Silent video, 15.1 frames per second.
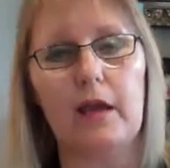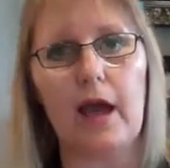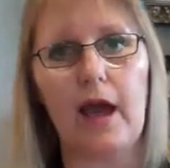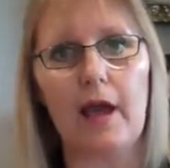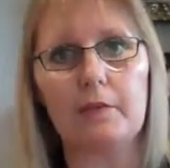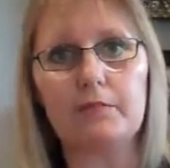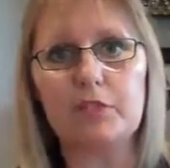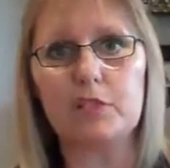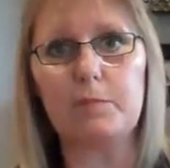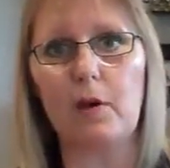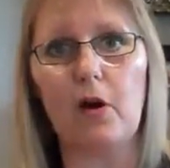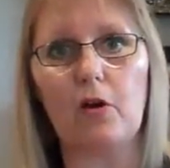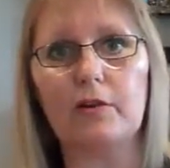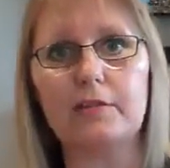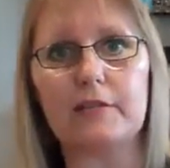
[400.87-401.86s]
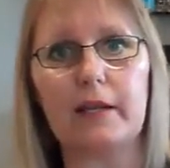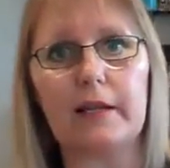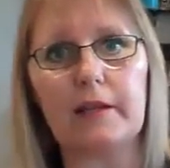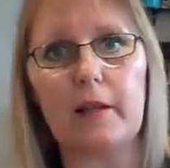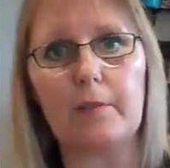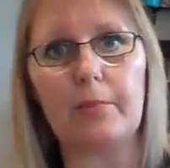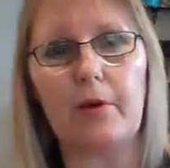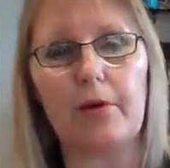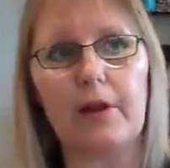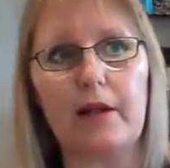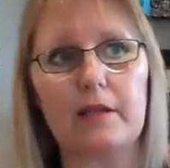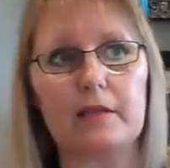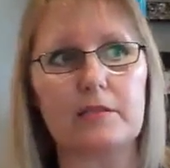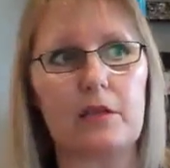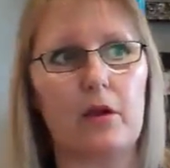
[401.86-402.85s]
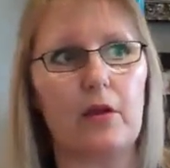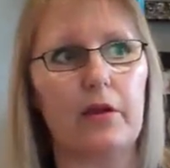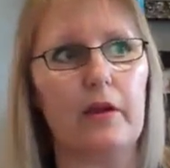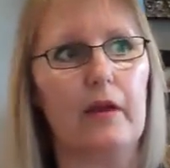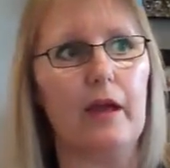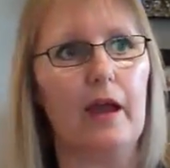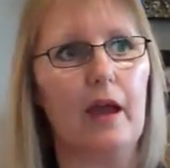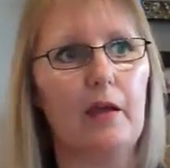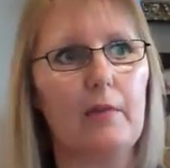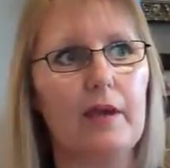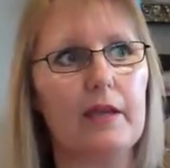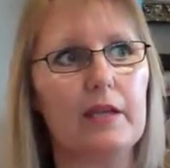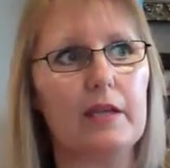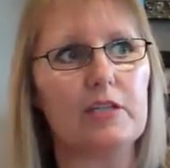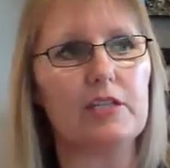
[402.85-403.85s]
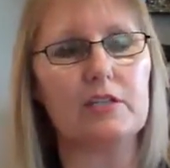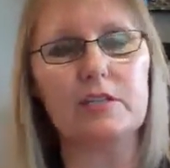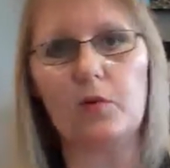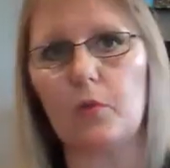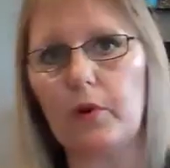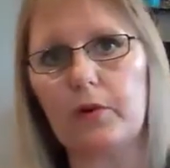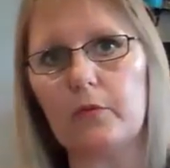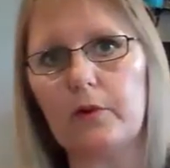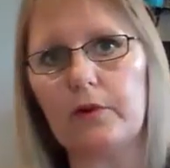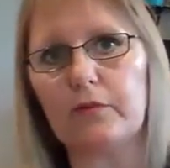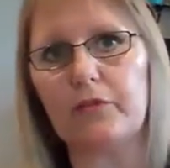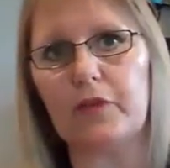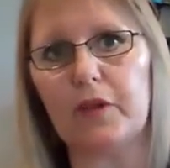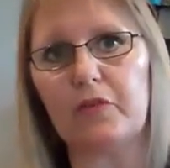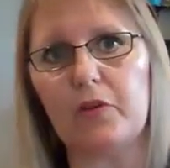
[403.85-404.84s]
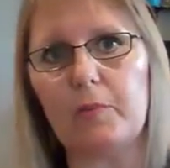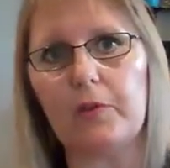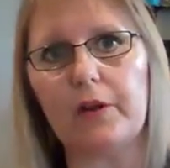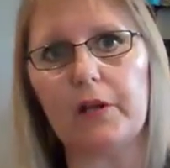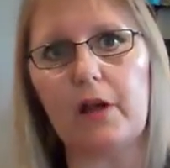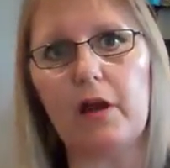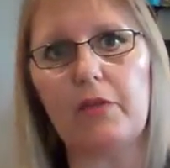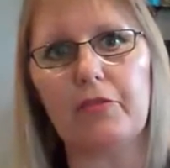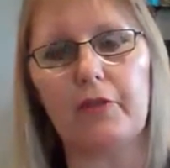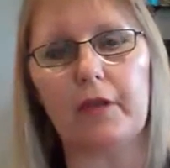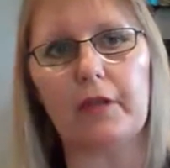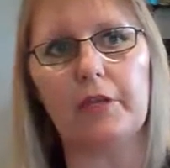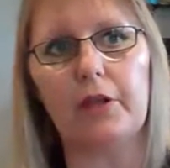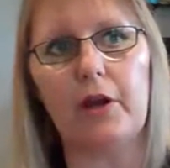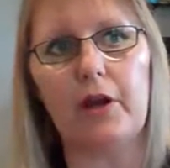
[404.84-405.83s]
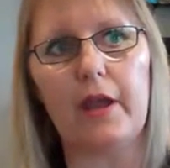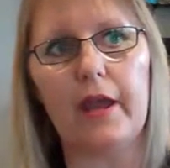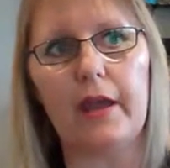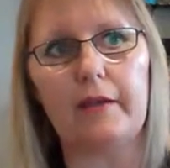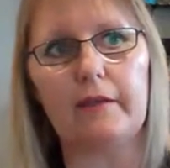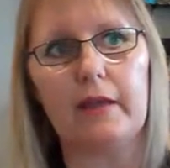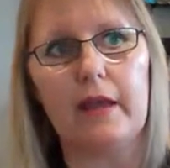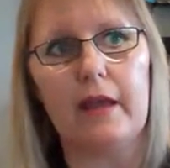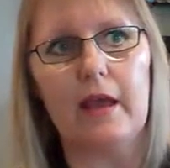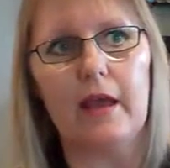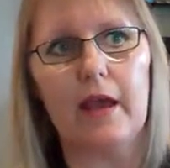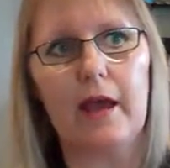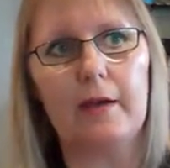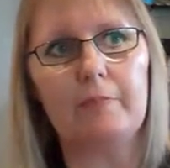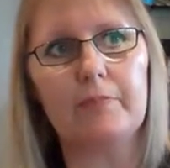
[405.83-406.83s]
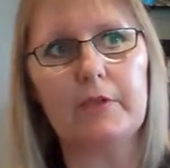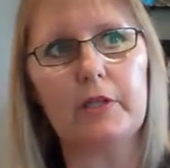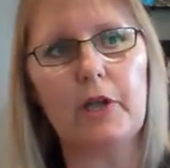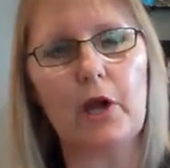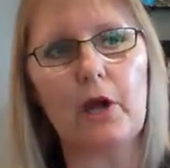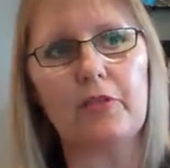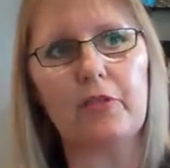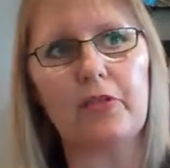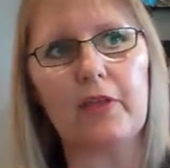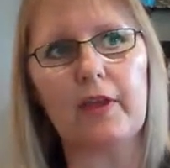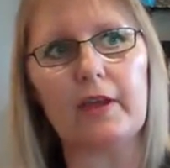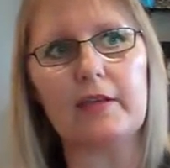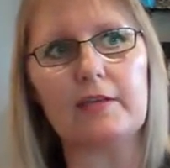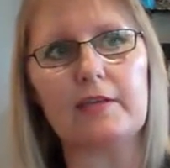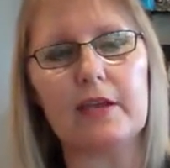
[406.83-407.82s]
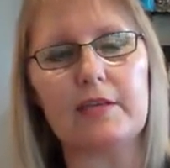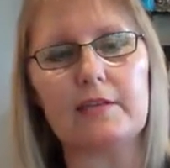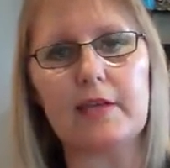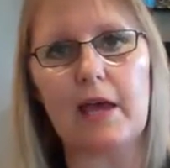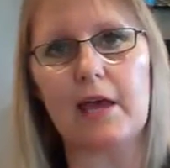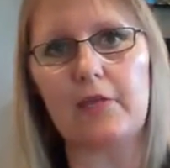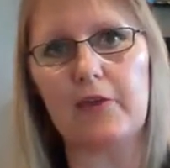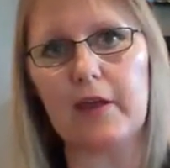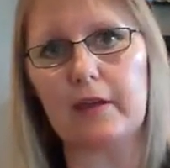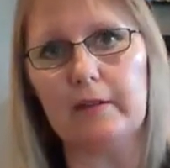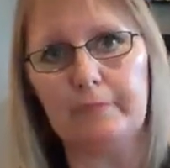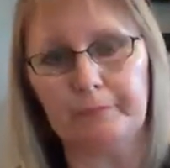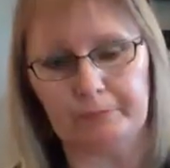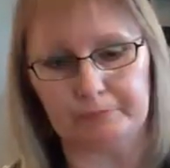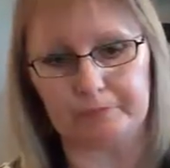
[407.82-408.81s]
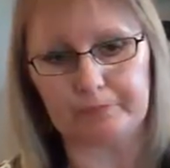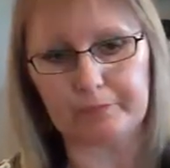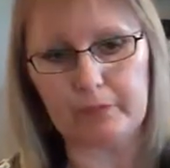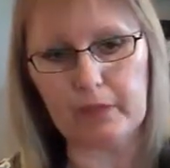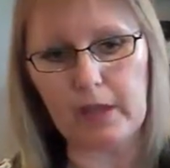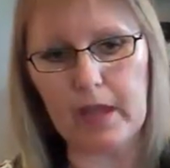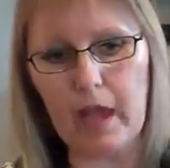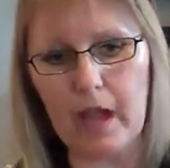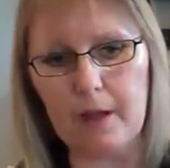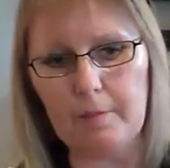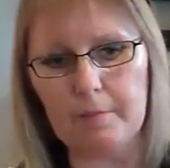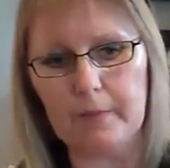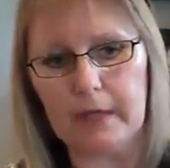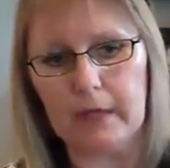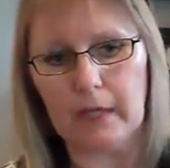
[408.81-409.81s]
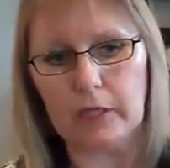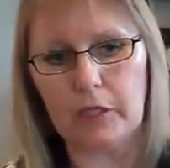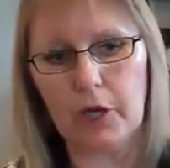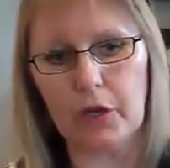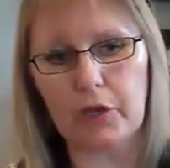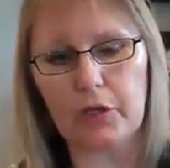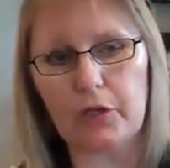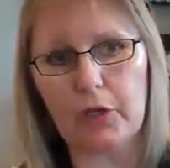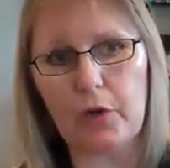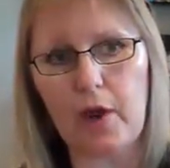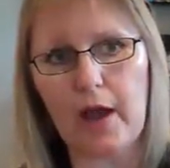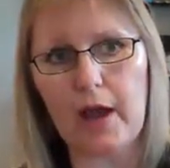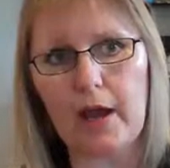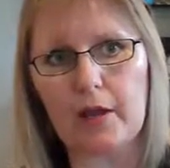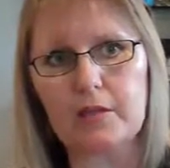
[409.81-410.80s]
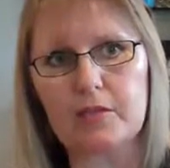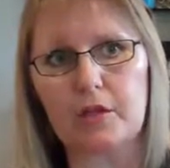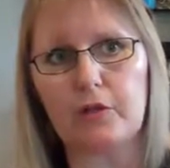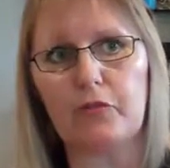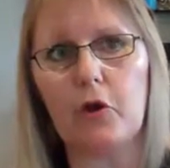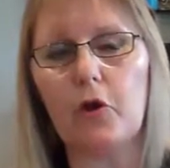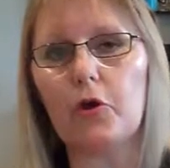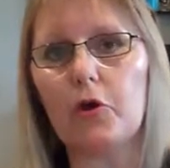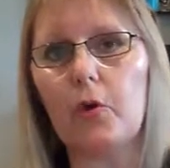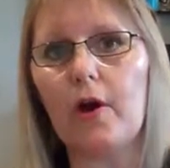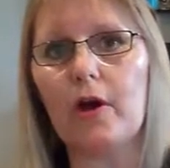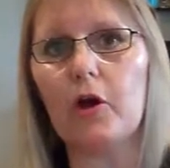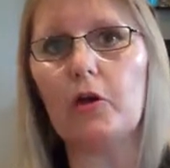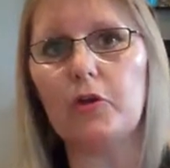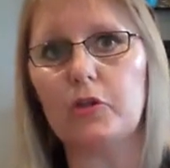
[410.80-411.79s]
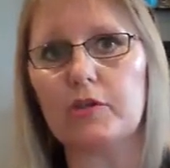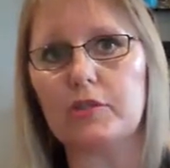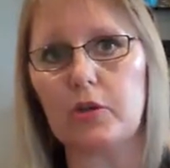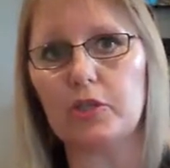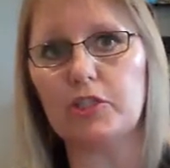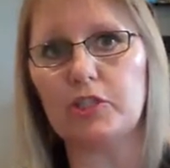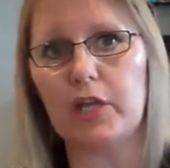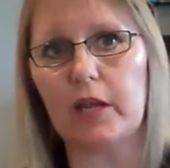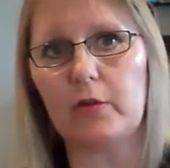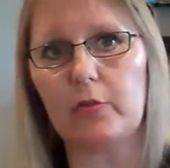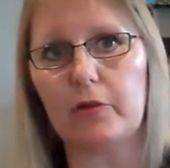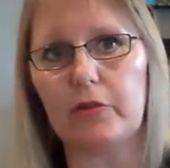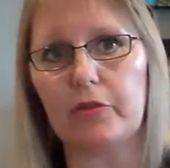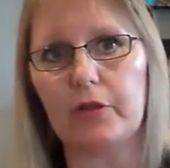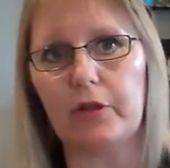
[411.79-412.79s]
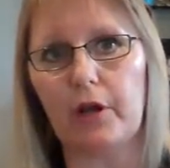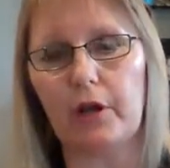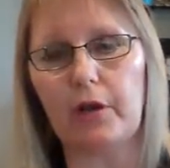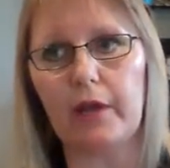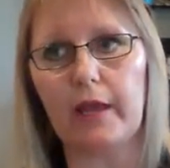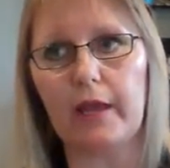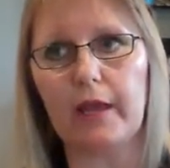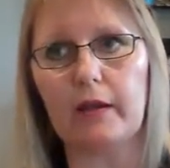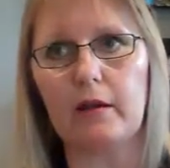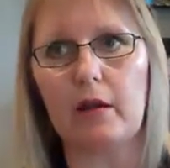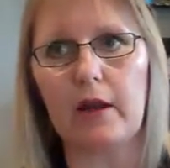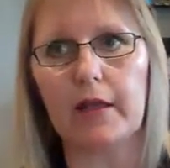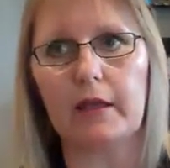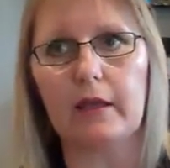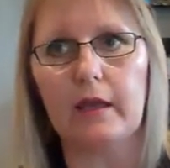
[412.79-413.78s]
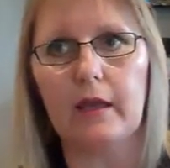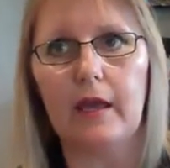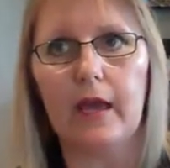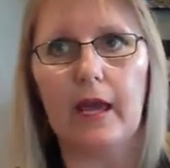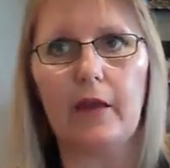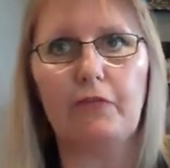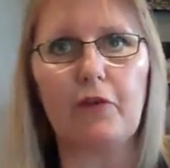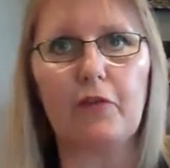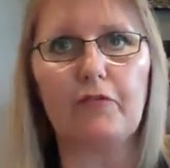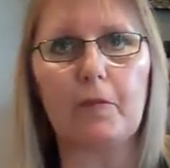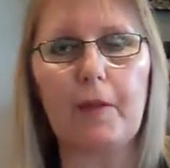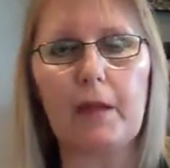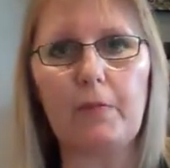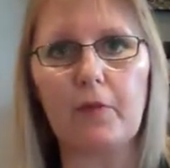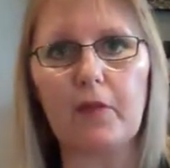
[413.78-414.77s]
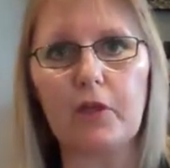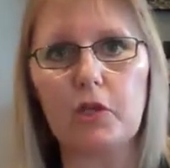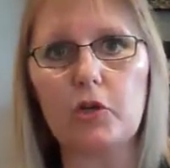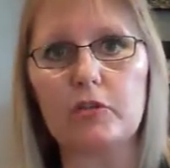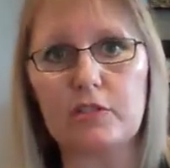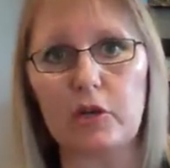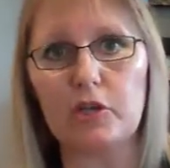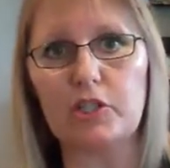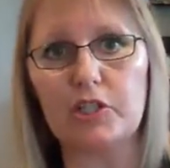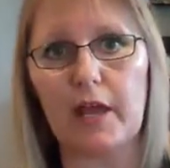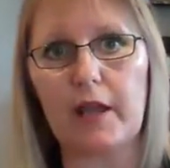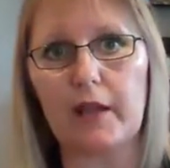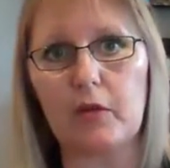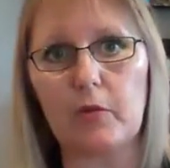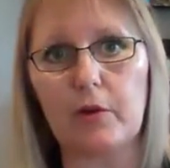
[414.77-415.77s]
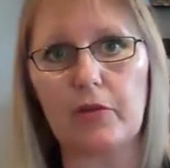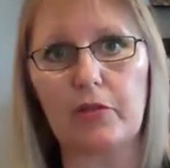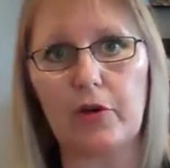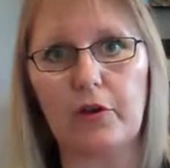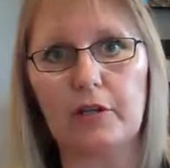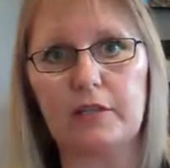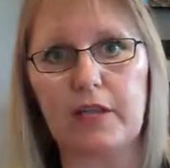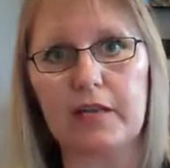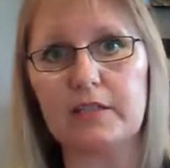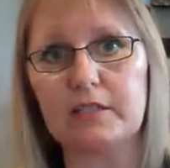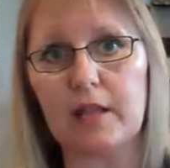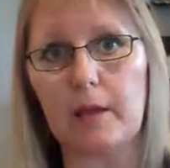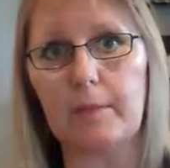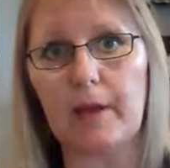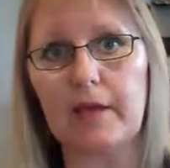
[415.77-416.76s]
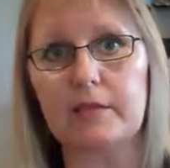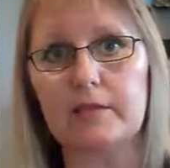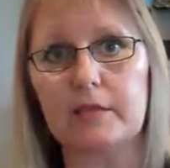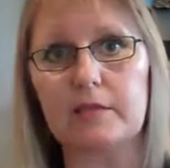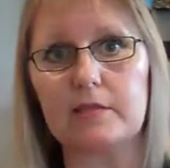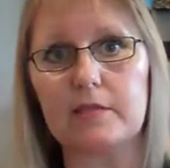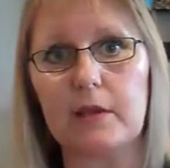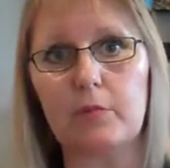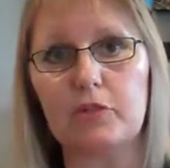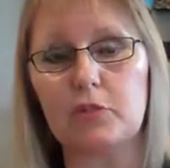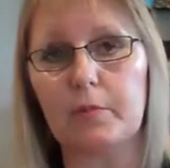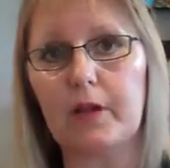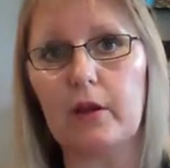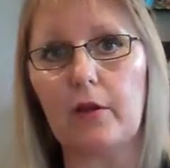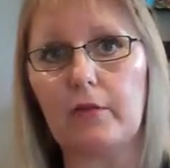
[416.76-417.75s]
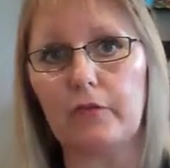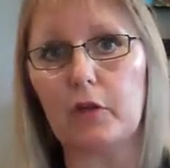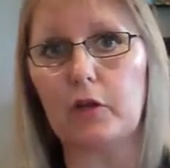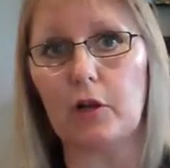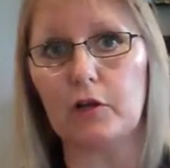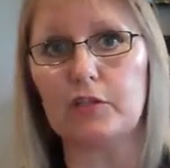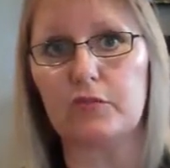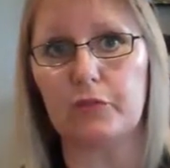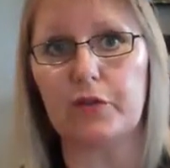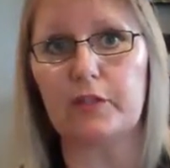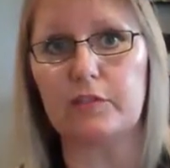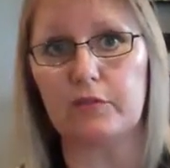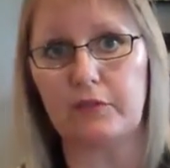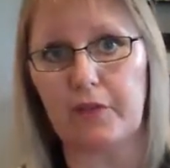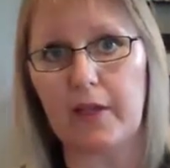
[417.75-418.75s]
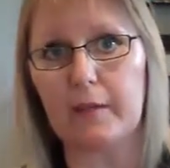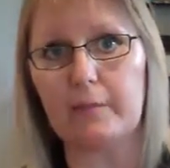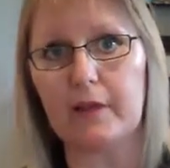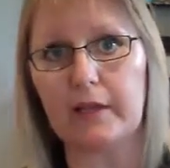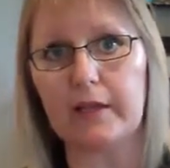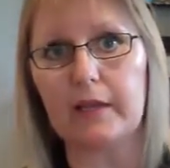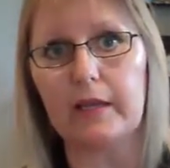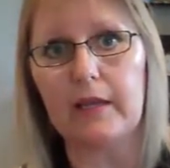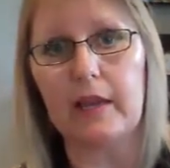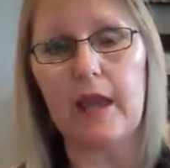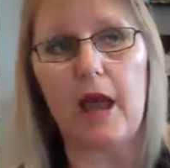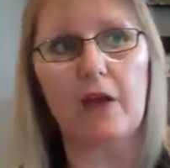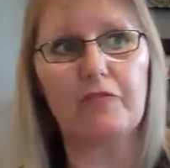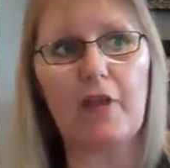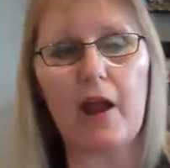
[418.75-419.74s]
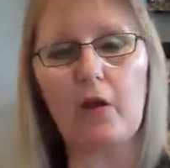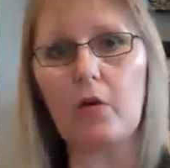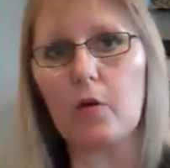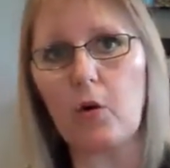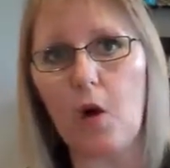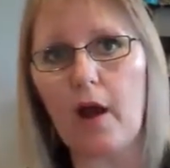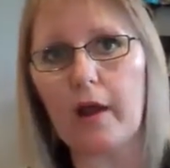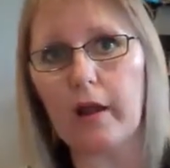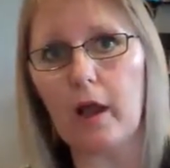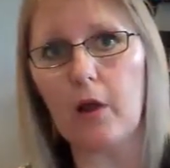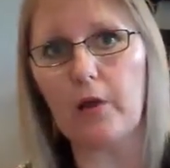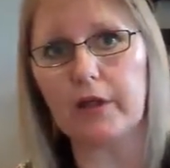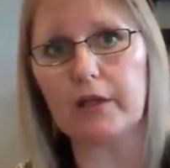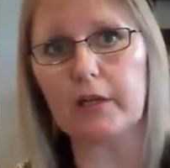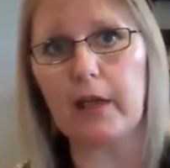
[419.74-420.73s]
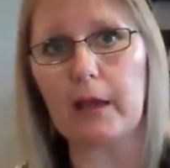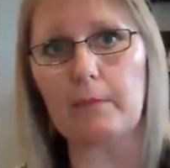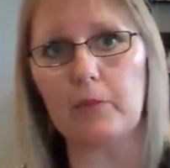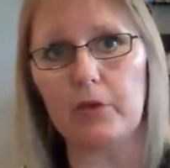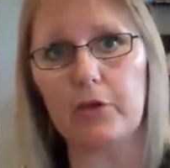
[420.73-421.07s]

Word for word: um, just by on selling that product so I mean it's just a win win for everybody I think you know and um, you know the thing is they say that um, you know you are sort of who you are who you associate with you know and like if, if the people that you're associating with on a day-to-day basis, and which will be a lot of your close friends and family, if they're all quite low income